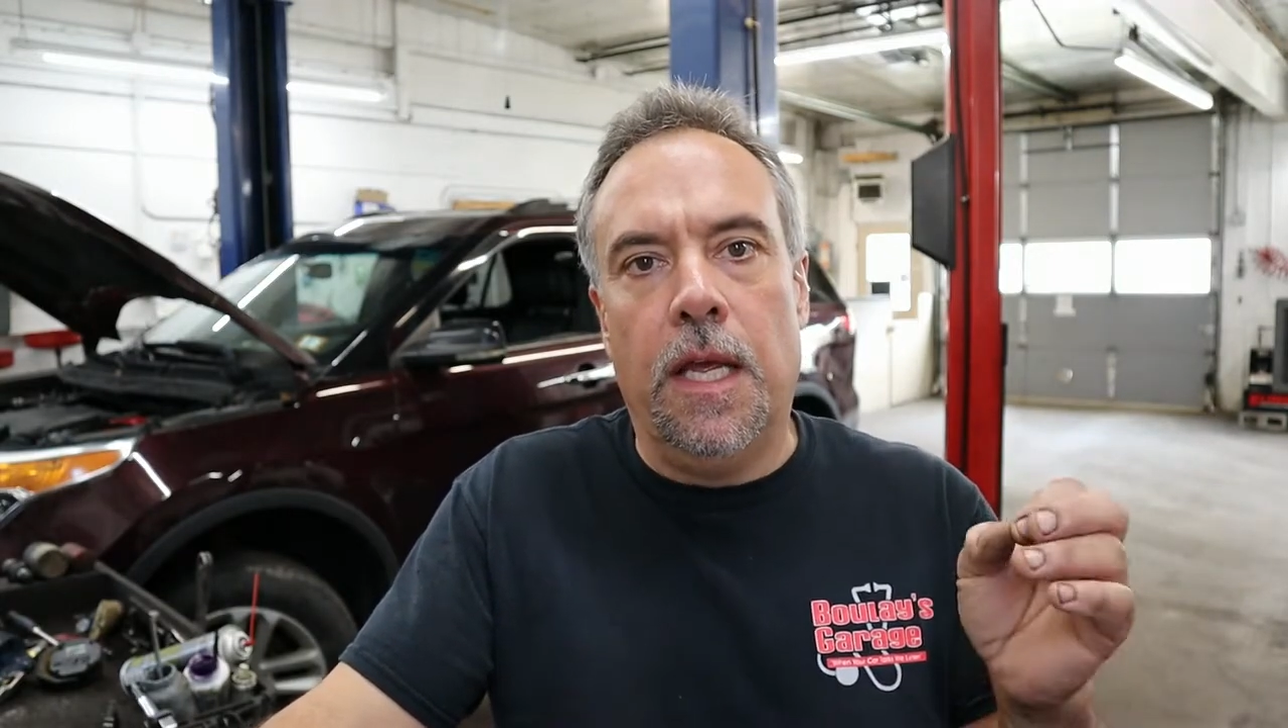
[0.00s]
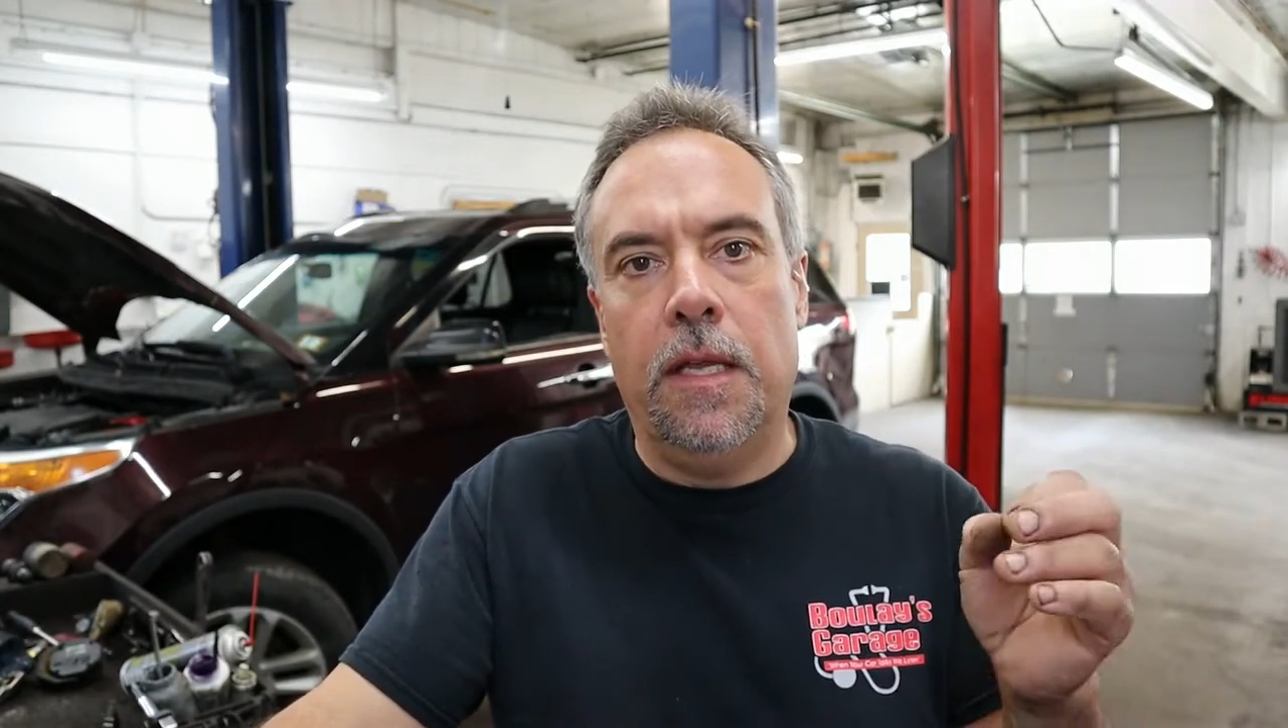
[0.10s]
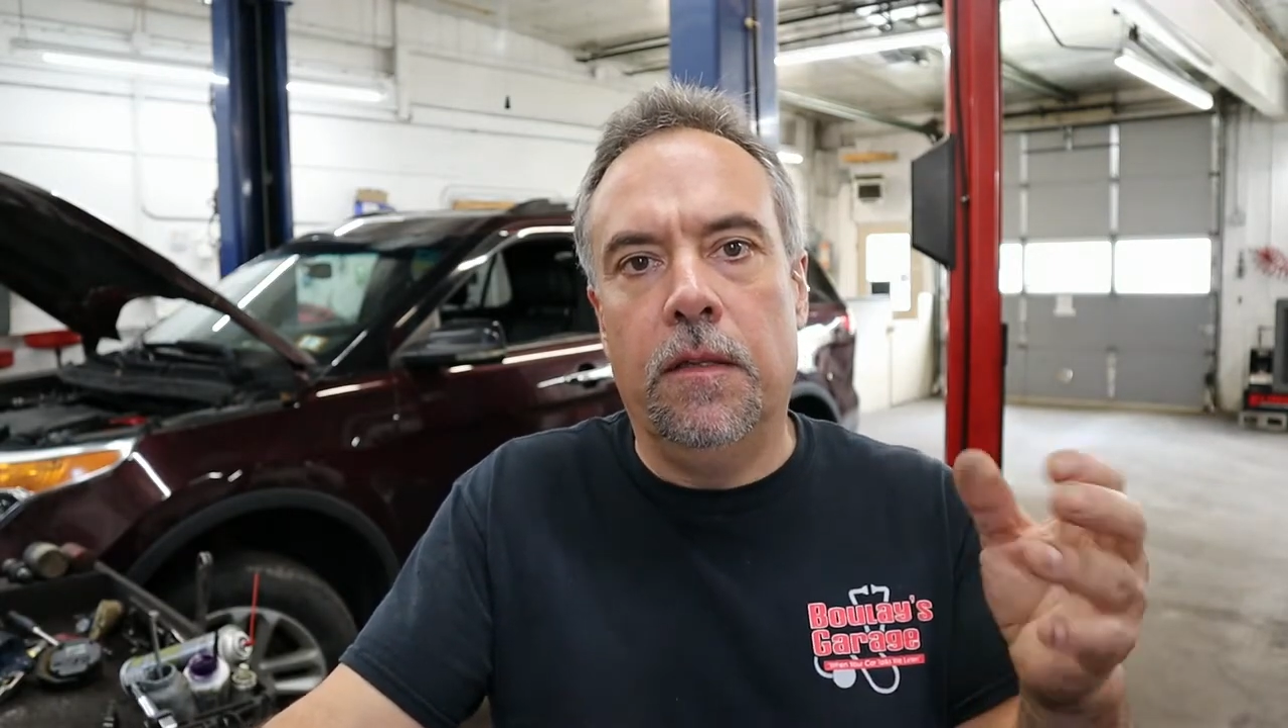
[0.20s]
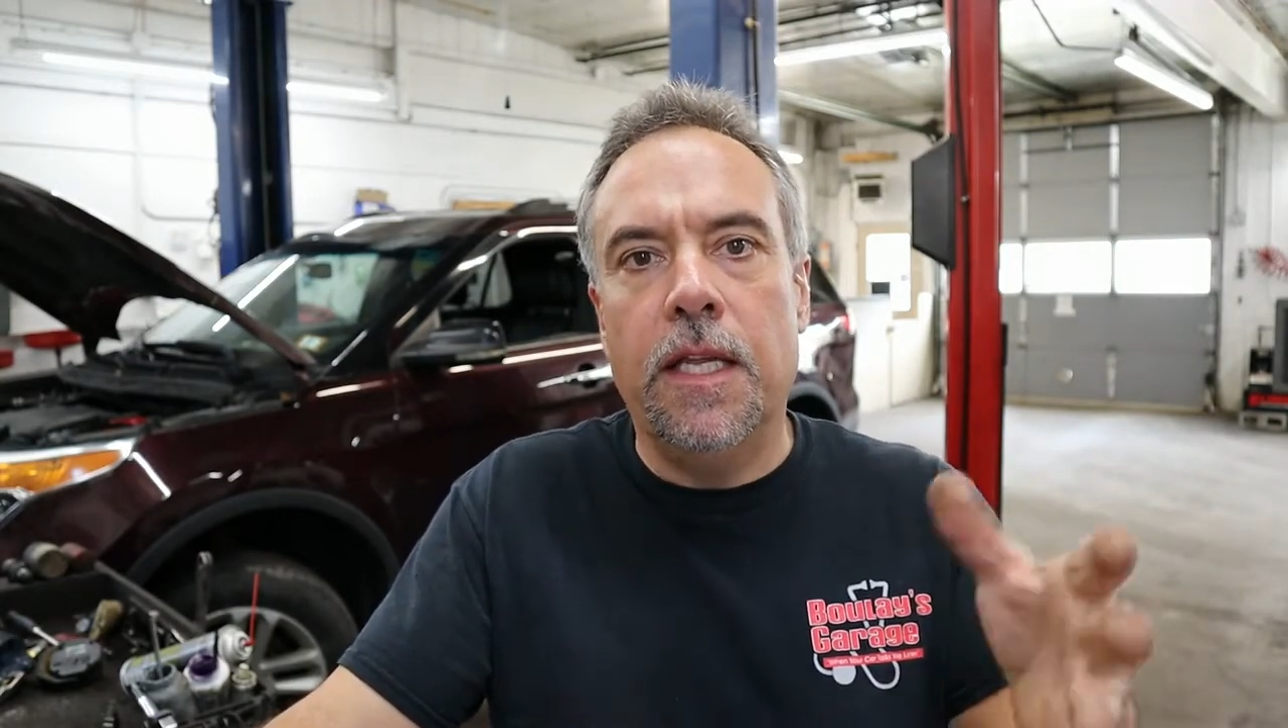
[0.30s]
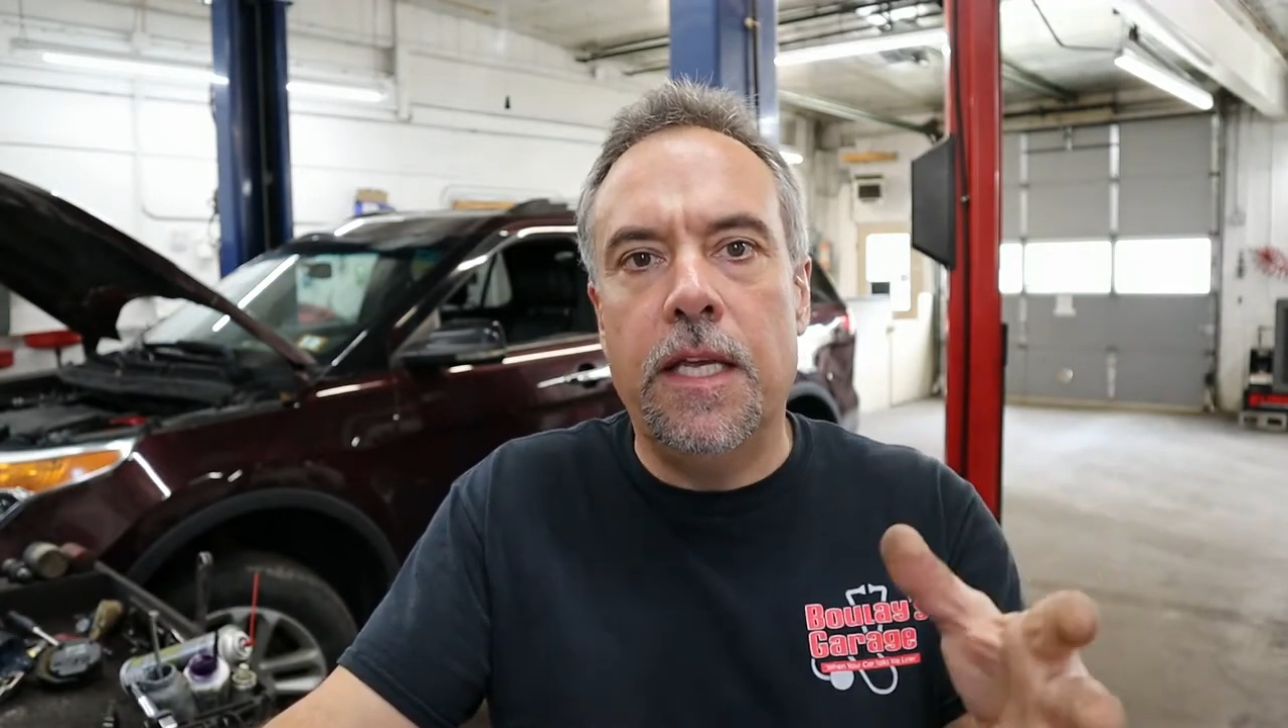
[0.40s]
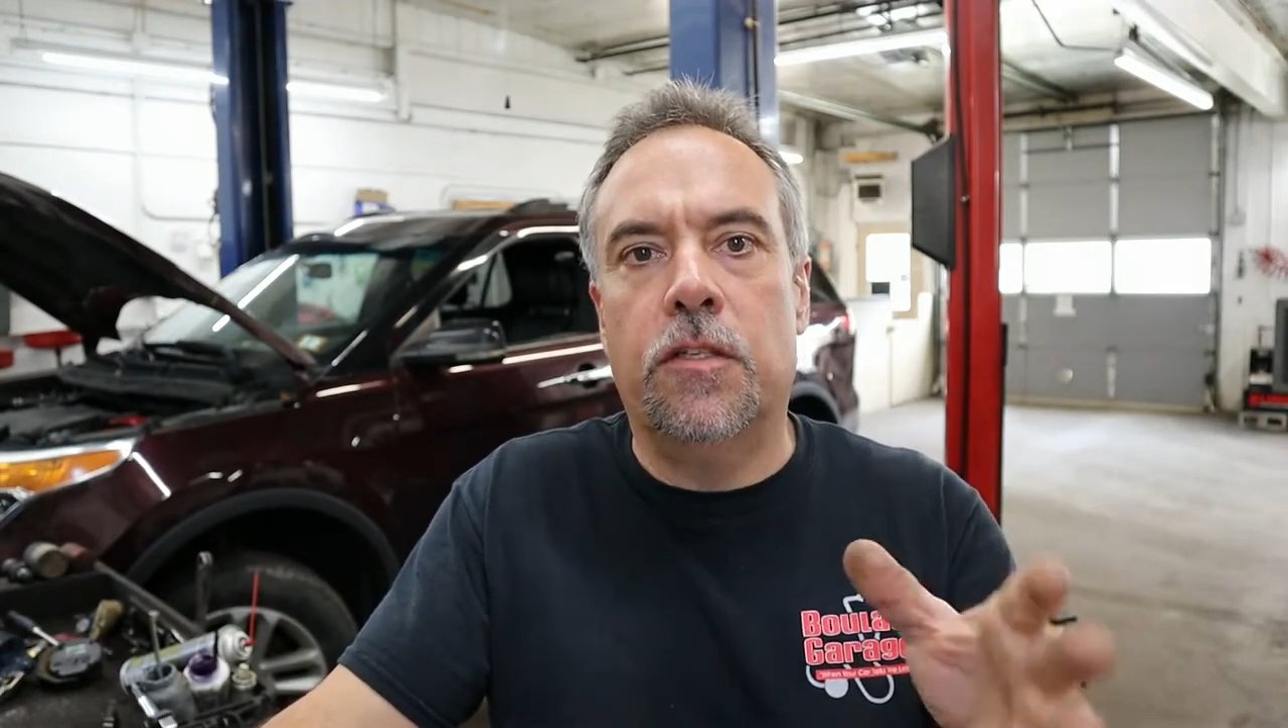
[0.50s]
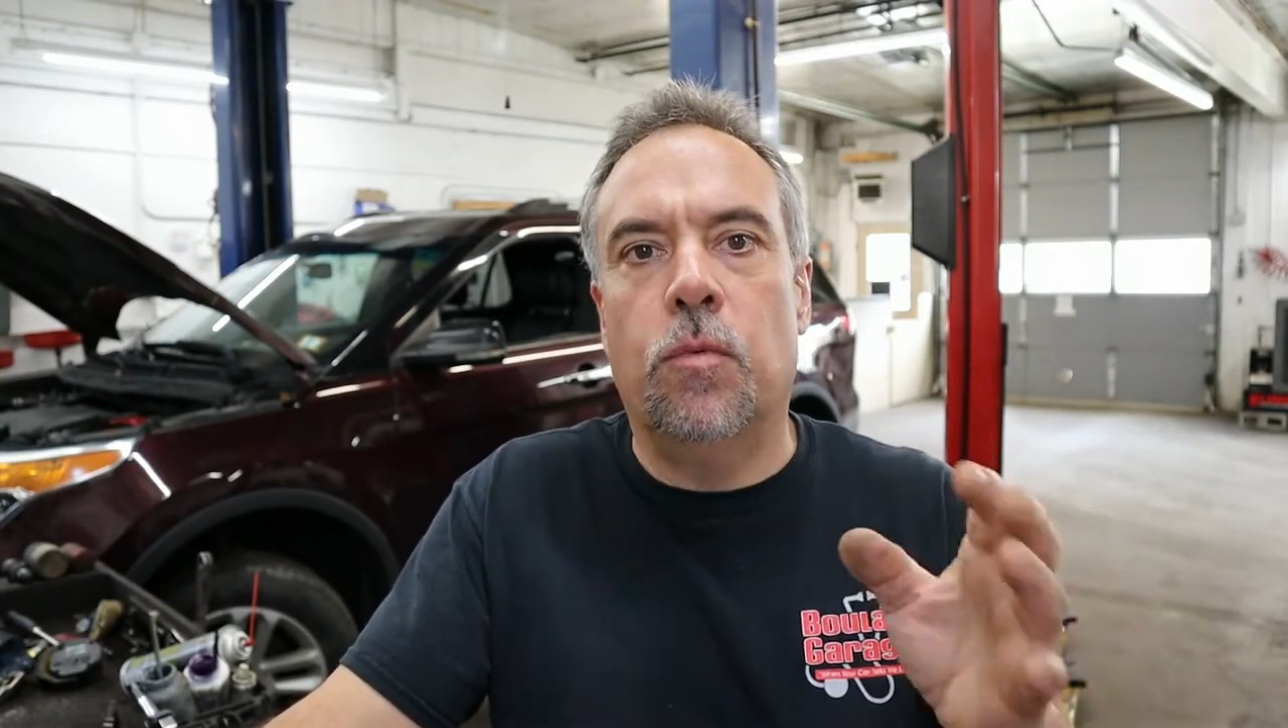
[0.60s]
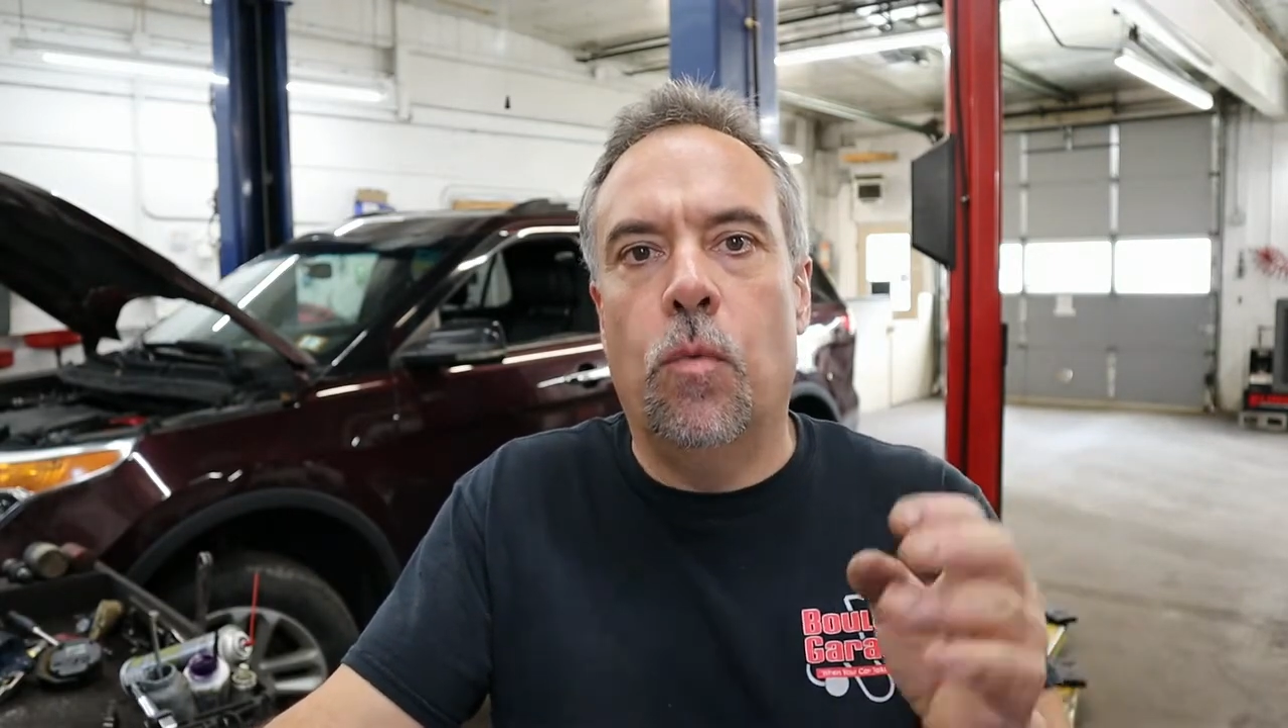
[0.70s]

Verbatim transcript: at least